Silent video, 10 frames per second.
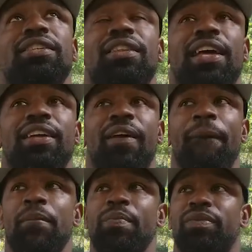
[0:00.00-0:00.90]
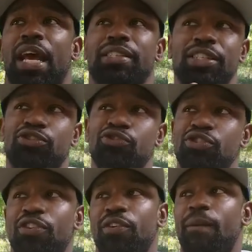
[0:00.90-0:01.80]
Like, I was in the
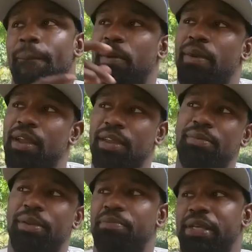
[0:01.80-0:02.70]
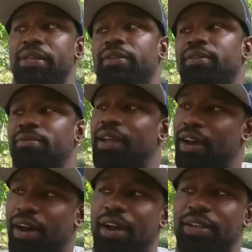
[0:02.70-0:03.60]
studio, my man gave me the beat,
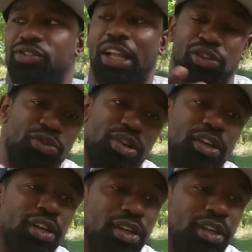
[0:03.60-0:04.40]
so I do it.